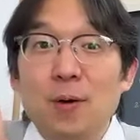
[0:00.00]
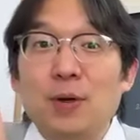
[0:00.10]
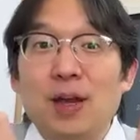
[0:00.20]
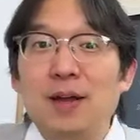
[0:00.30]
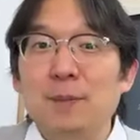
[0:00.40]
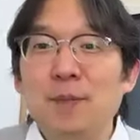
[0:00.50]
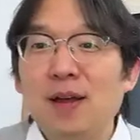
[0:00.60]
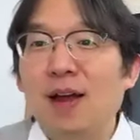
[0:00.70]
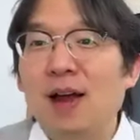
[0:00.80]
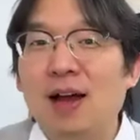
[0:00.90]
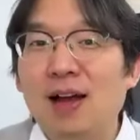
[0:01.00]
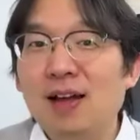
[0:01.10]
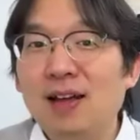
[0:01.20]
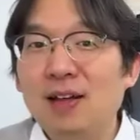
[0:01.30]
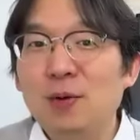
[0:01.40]
Okay.
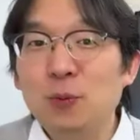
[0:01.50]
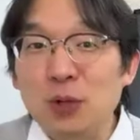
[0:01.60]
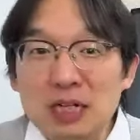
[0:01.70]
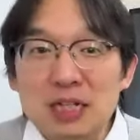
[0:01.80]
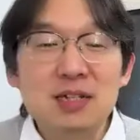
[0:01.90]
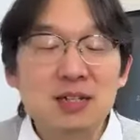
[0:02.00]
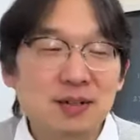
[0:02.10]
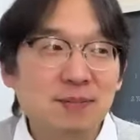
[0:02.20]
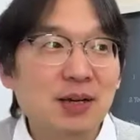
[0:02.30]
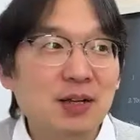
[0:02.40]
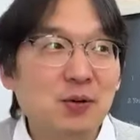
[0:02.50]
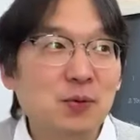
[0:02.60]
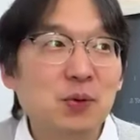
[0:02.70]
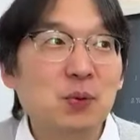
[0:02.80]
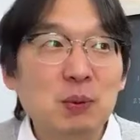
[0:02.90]
I wish many
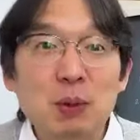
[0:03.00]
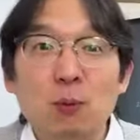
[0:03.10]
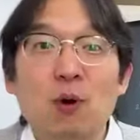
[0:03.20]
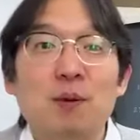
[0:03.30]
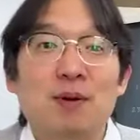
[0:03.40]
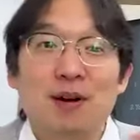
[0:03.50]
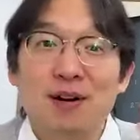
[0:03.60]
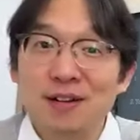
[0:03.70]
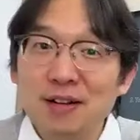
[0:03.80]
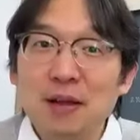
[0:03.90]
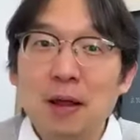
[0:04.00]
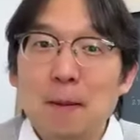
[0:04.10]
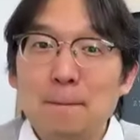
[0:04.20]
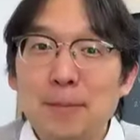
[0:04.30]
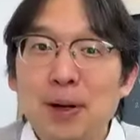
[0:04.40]
of you will be warm-hearted,
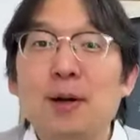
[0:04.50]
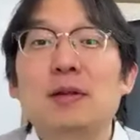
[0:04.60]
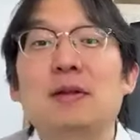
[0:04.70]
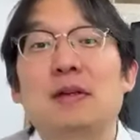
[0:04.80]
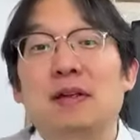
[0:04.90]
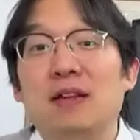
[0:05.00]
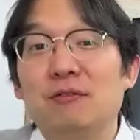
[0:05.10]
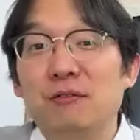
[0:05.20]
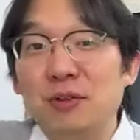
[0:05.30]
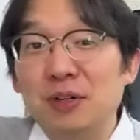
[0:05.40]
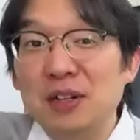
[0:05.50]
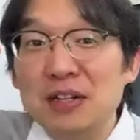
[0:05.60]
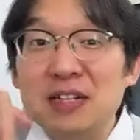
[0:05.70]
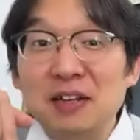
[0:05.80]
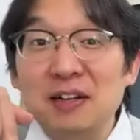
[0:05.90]
but
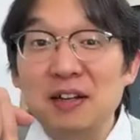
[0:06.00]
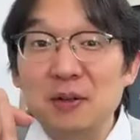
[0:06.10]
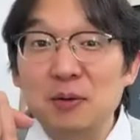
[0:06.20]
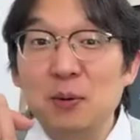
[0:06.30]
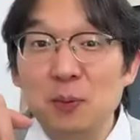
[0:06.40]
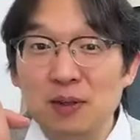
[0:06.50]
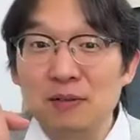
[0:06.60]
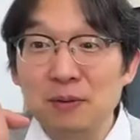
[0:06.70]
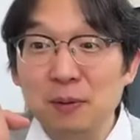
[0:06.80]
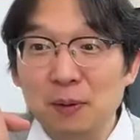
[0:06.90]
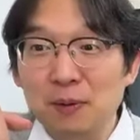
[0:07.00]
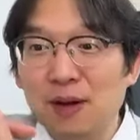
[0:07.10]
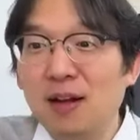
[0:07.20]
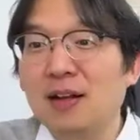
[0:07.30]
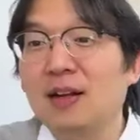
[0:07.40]
realistically, you know what to do,
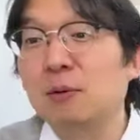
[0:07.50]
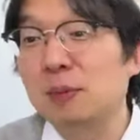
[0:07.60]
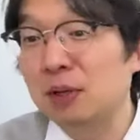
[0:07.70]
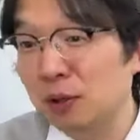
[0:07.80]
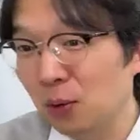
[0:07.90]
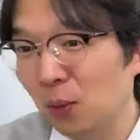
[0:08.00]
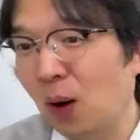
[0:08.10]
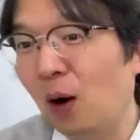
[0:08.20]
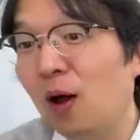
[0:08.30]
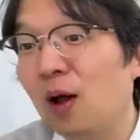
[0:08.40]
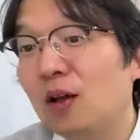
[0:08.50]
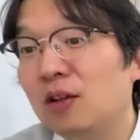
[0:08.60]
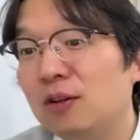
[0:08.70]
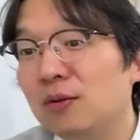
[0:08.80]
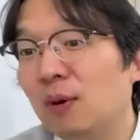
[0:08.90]
right? It will be lower.
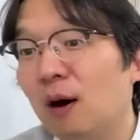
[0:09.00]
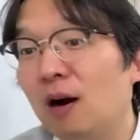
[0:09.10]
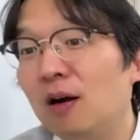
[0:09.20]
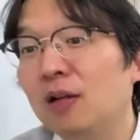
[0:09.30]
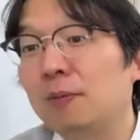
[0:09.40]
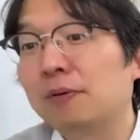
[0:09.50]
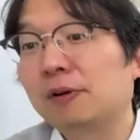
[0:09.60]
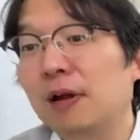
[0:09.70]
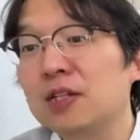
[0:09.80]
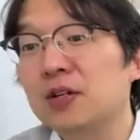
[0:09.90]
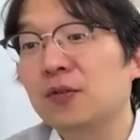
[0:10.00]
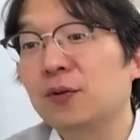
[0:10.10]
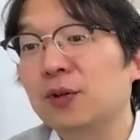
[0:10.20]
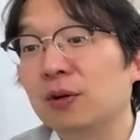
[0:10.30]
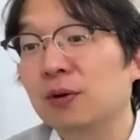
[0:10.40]
You are an appraiser
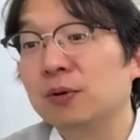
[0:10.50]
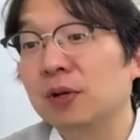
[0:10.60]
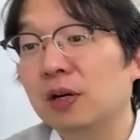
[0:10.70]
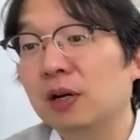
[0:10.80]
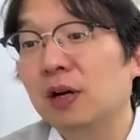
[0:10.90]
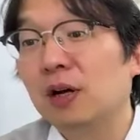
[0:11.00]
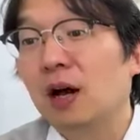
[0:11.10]
for the owner.